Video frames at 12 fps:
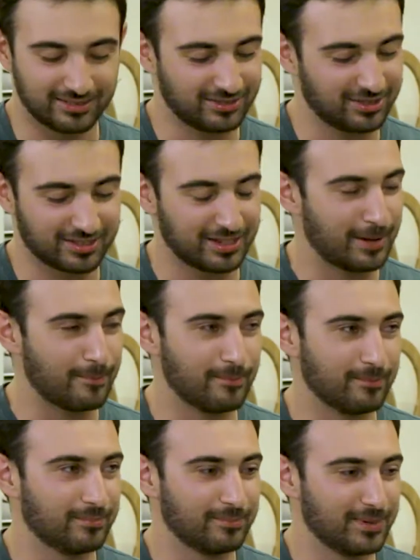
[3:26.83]
That's just
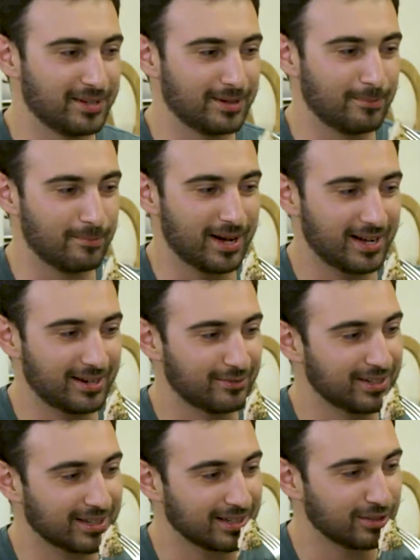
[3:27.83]
gonna be a mind
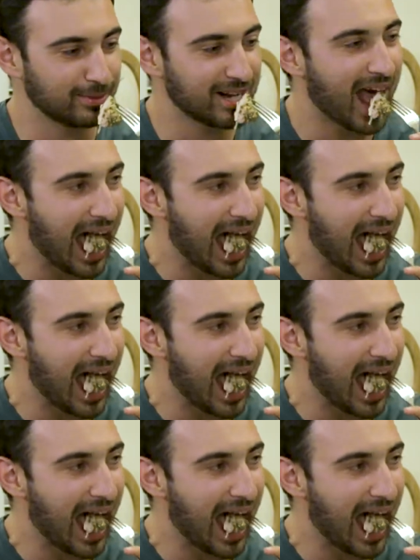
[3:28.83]
fuck a little bit.